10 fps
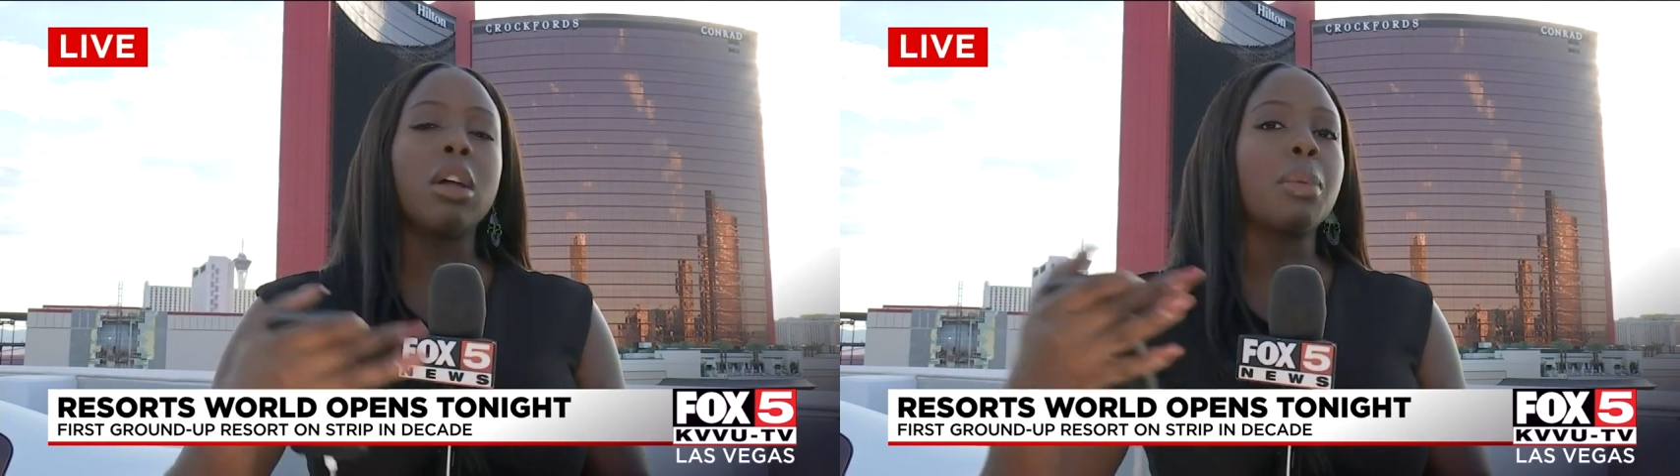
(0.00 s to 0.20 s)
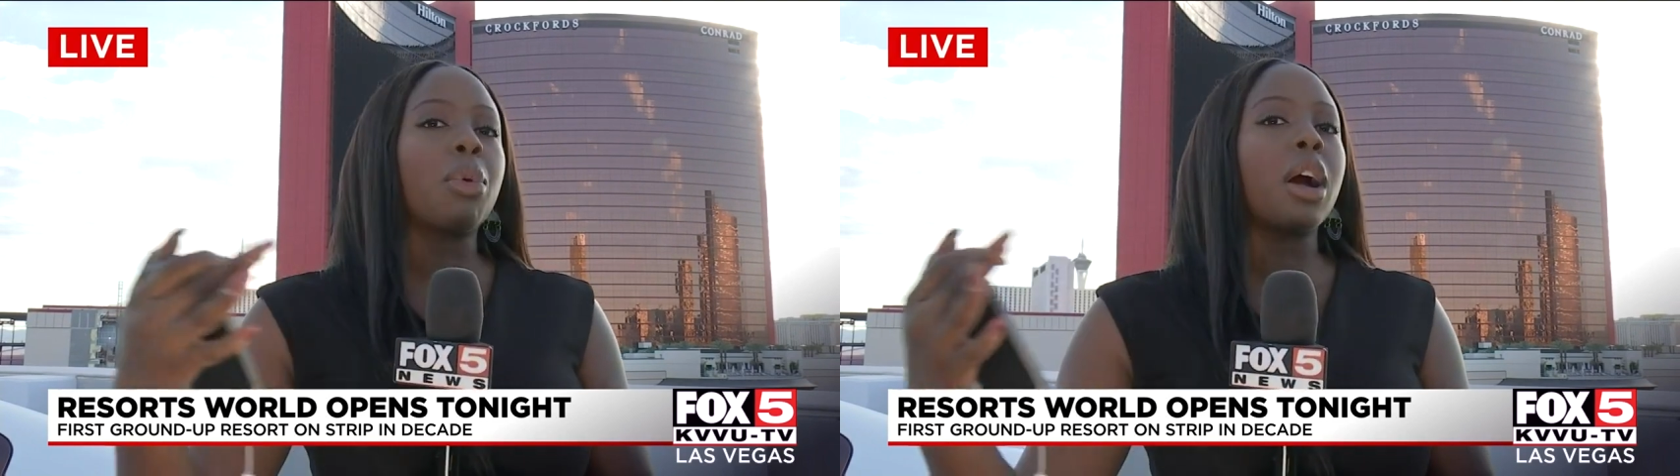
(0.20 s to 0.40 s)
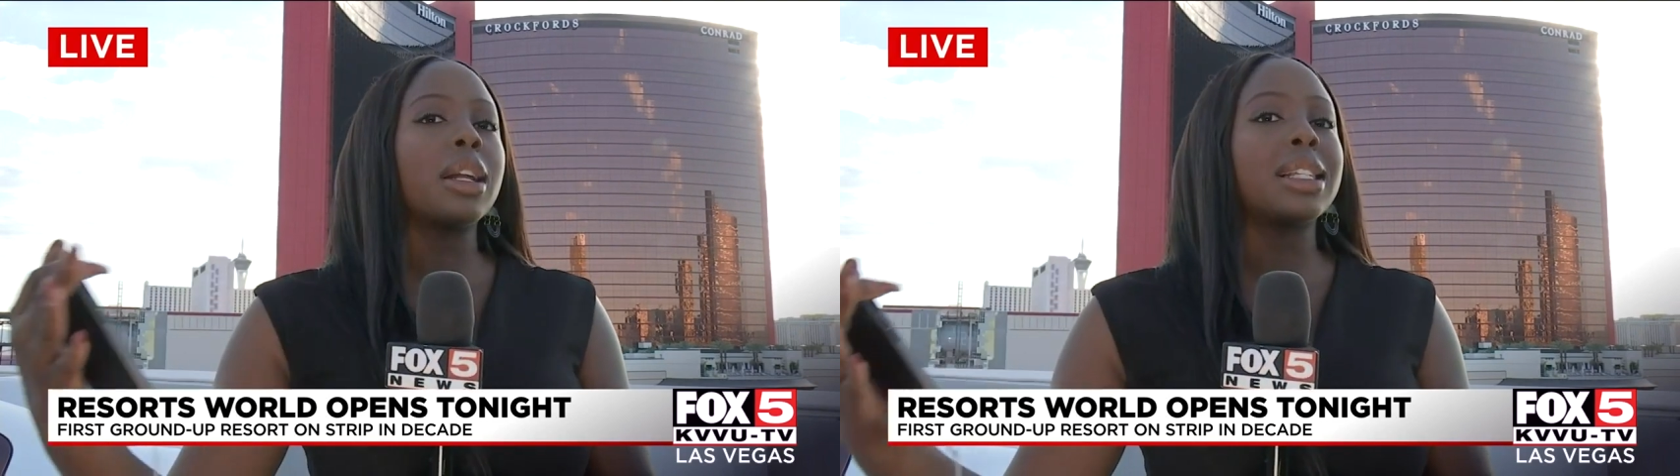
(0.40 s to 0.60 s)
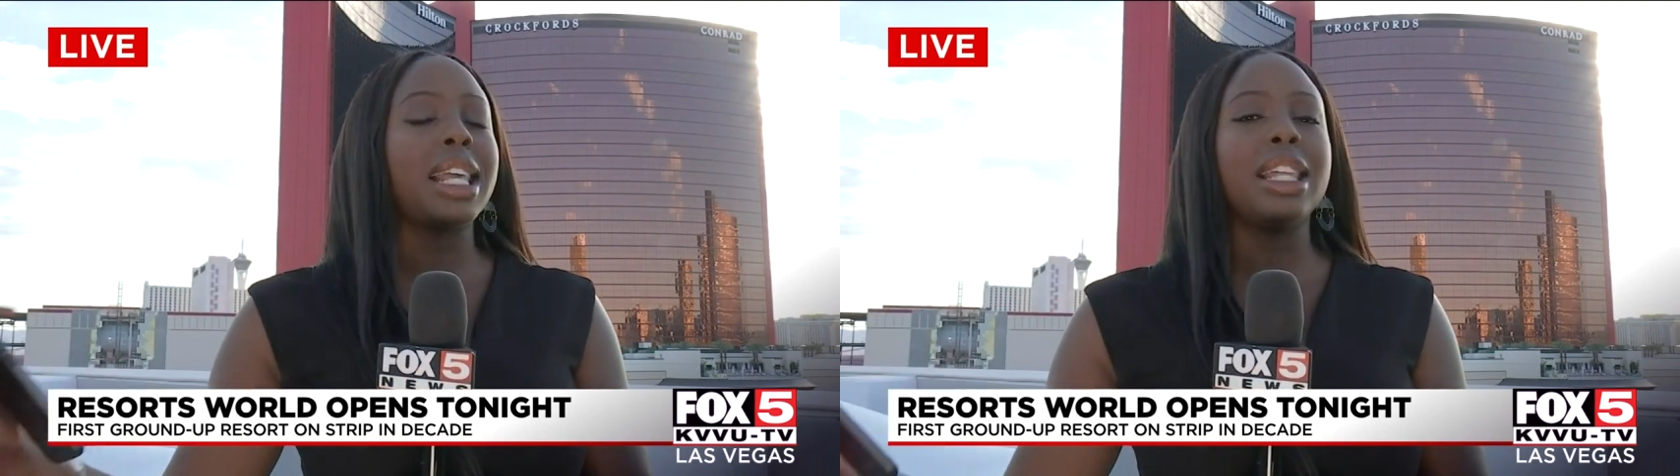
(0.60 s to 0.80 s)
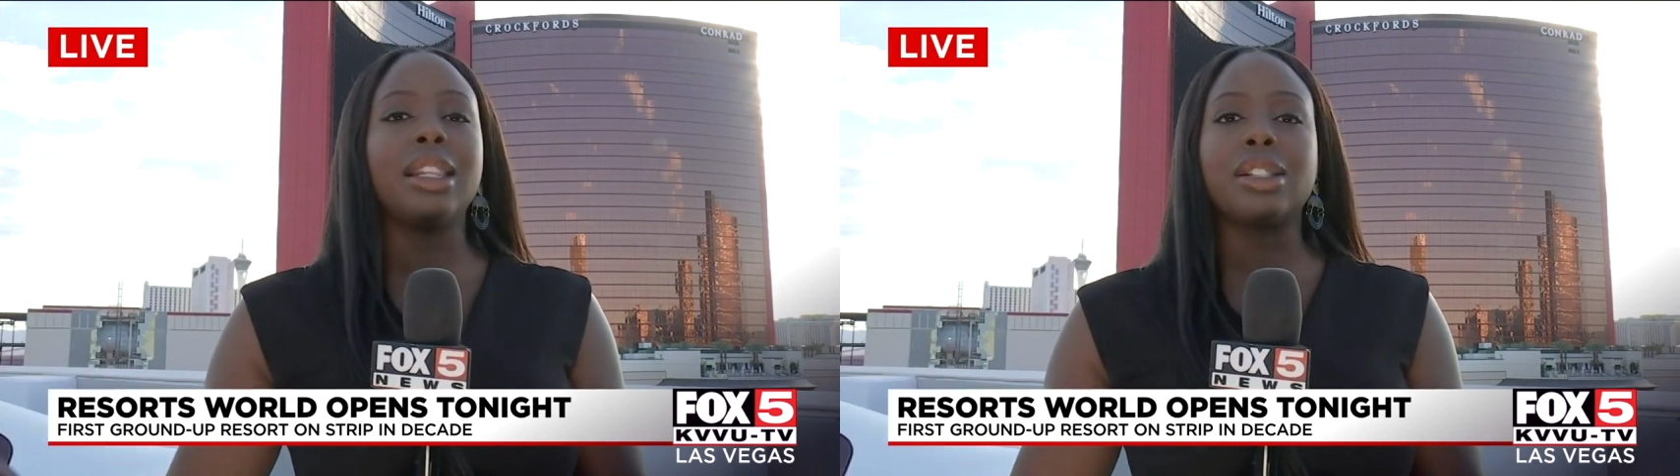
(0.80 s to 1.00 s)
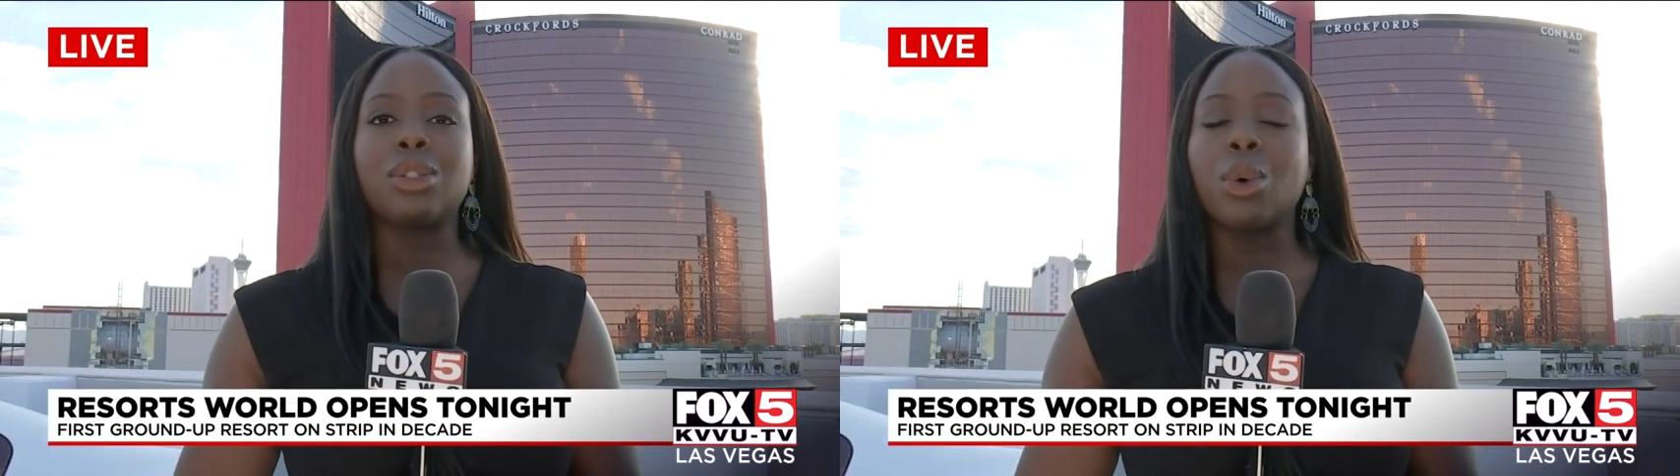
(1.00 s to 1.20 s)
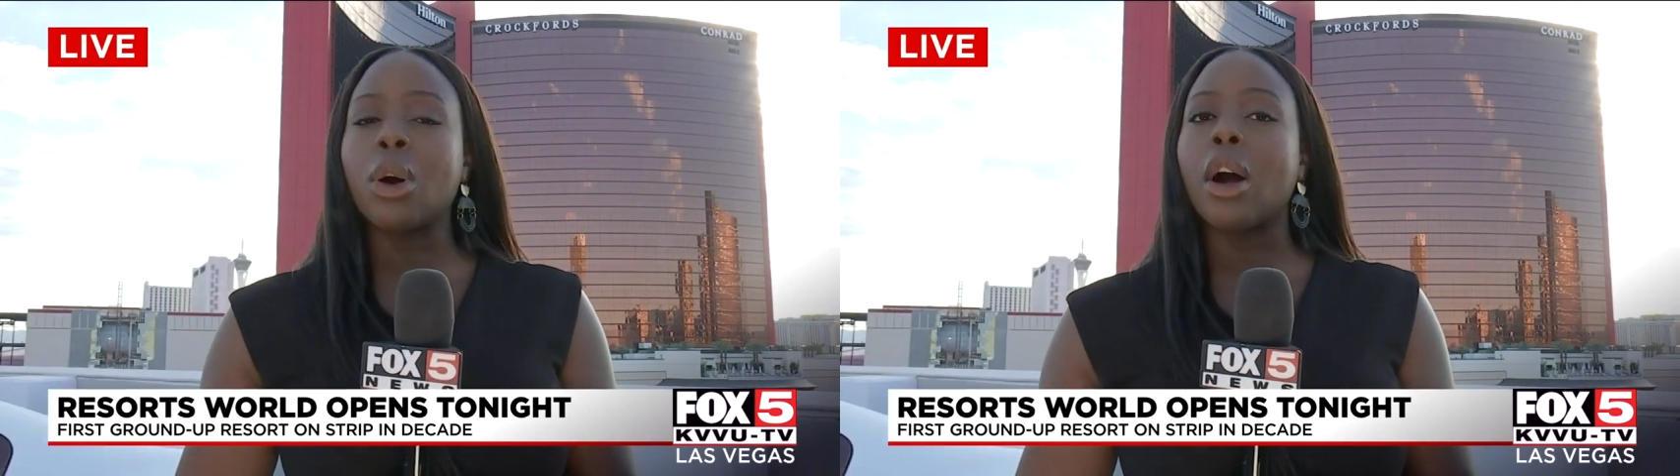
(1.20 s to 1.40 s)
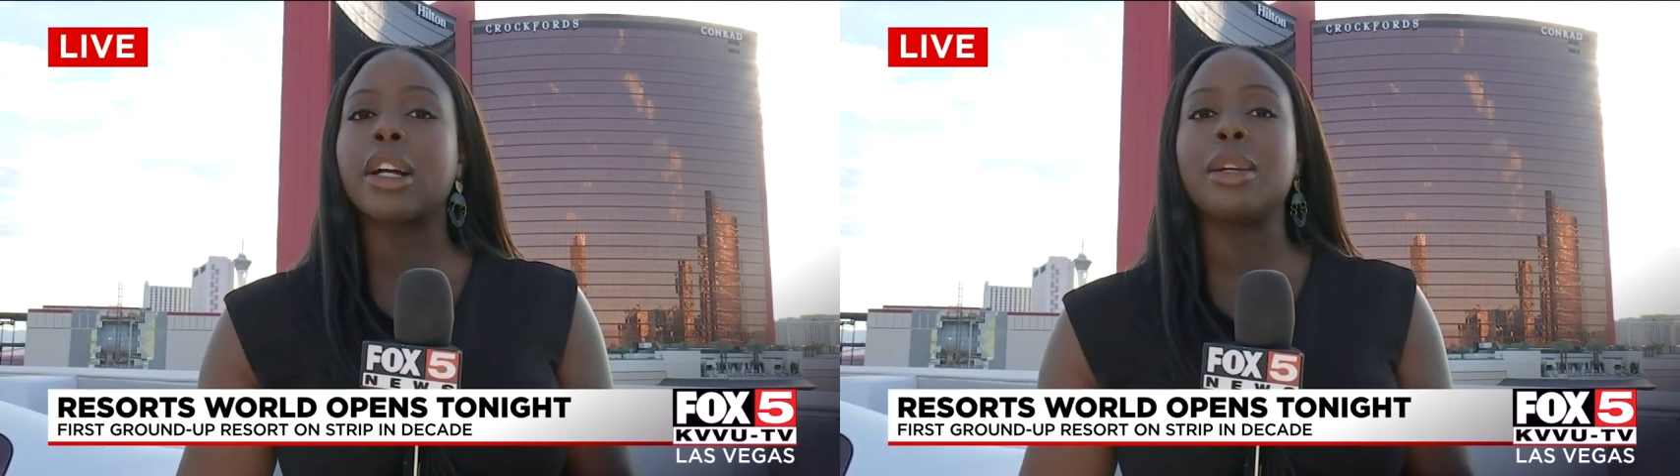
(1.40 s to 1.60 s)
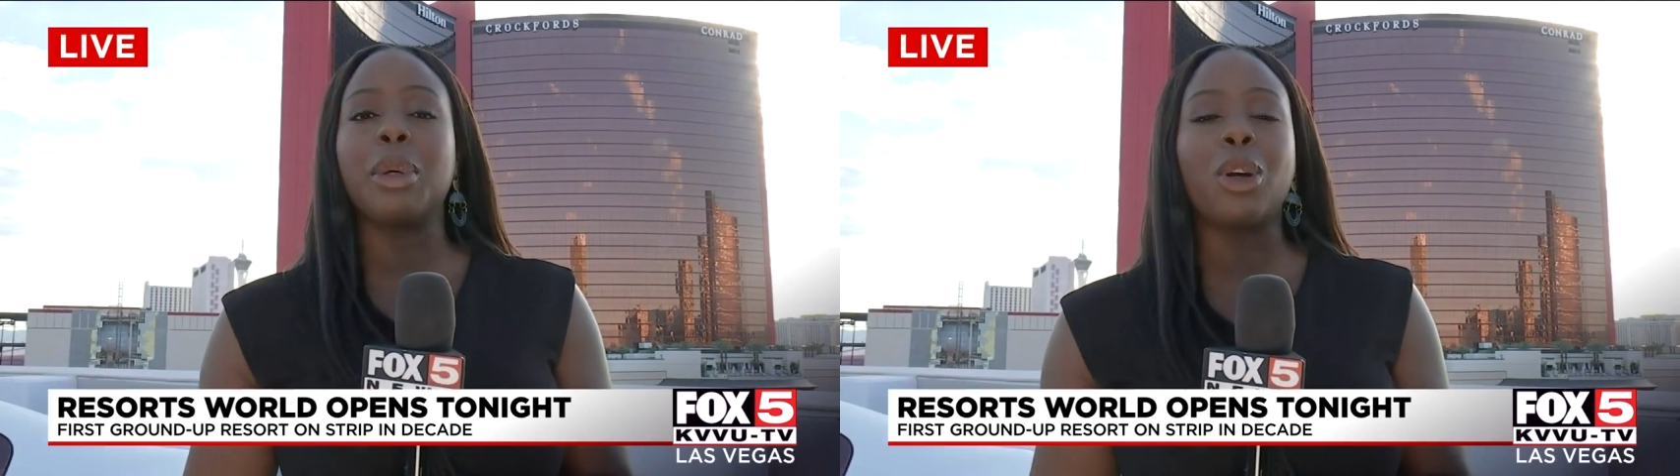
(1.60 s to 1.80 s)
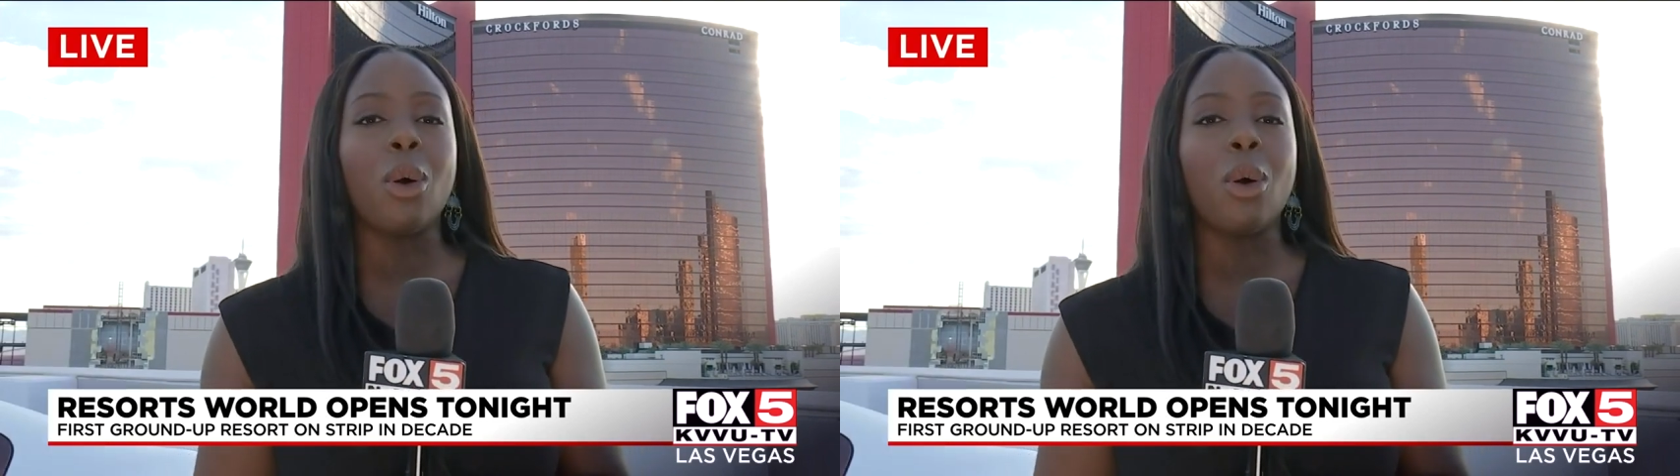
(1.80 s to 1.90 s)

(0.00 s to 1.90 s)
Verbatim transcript: all the products in the store are going to be